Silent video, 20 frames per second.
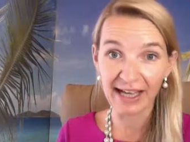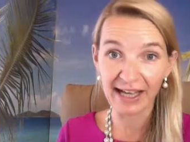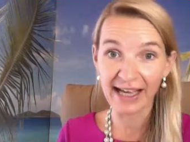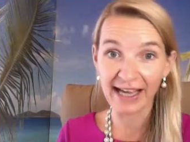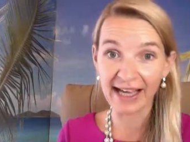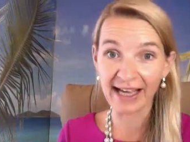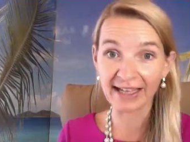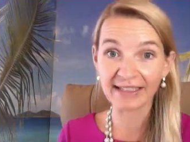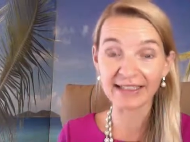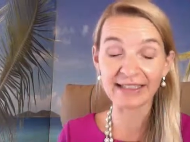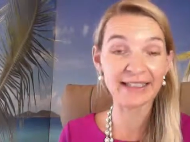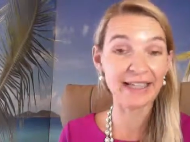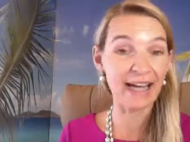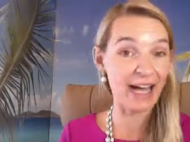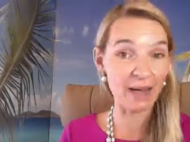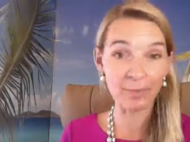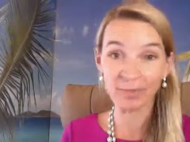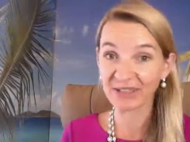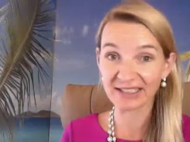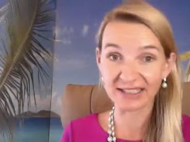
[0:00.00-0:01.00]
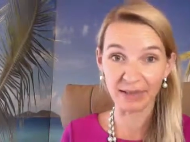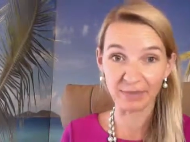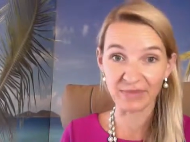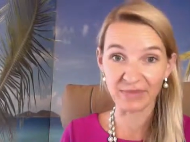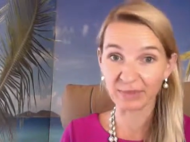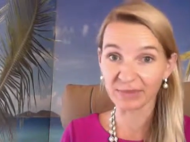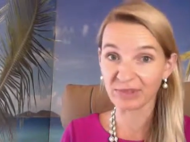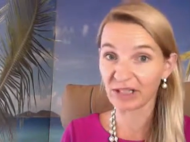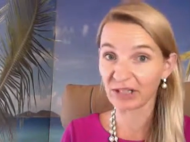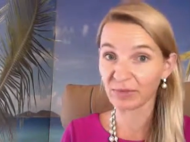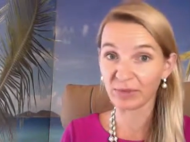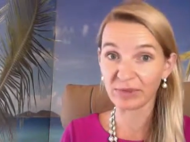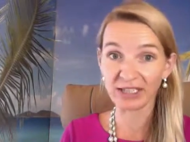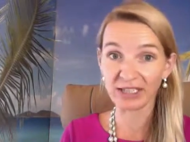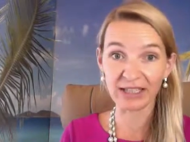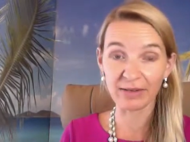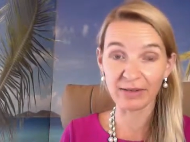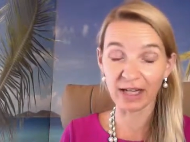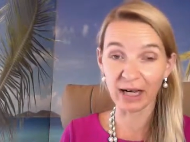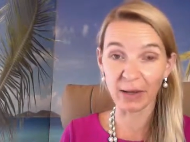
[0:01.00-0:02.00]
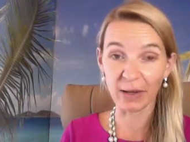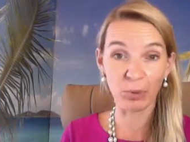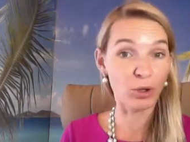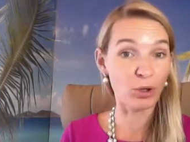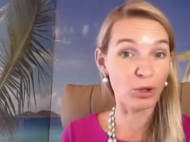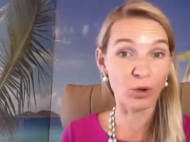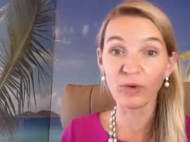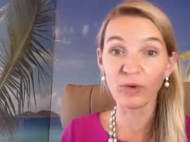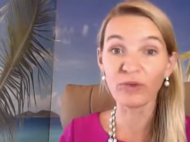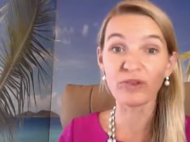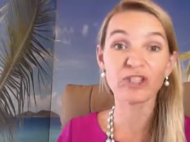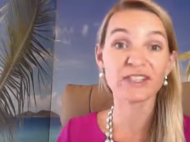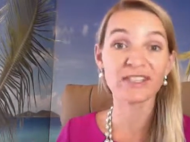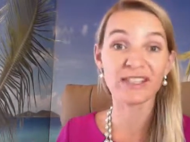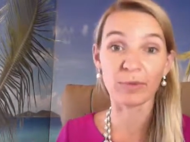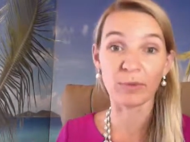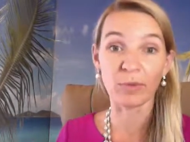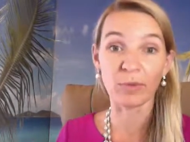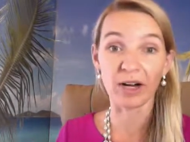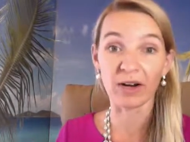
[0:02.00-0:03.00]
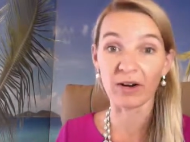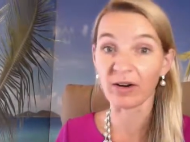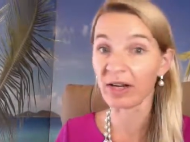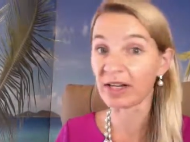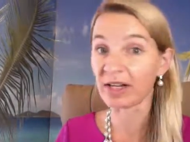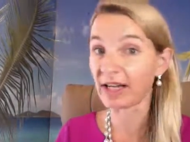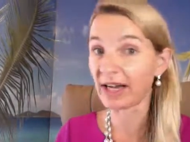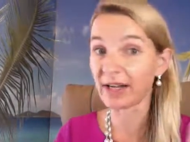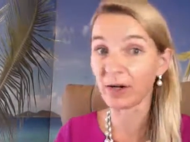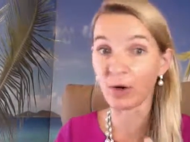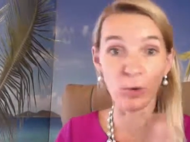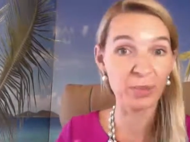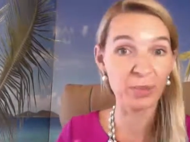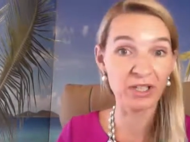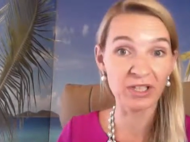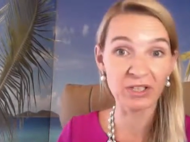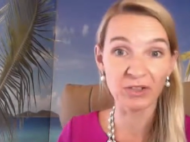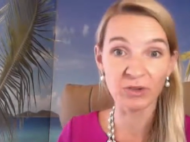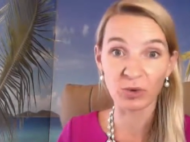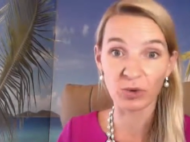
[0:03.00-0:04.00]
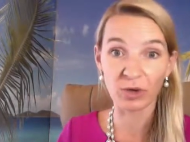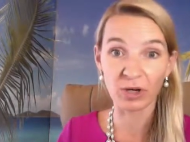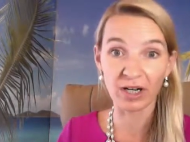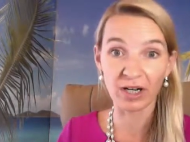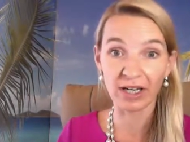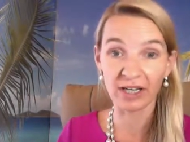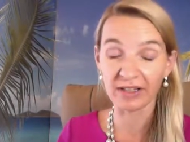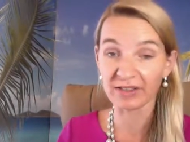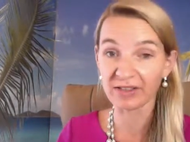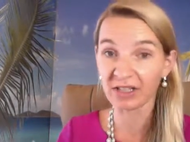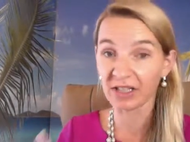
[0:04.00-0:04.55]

And it happens sometimes that we pull over somewhere and I open the door and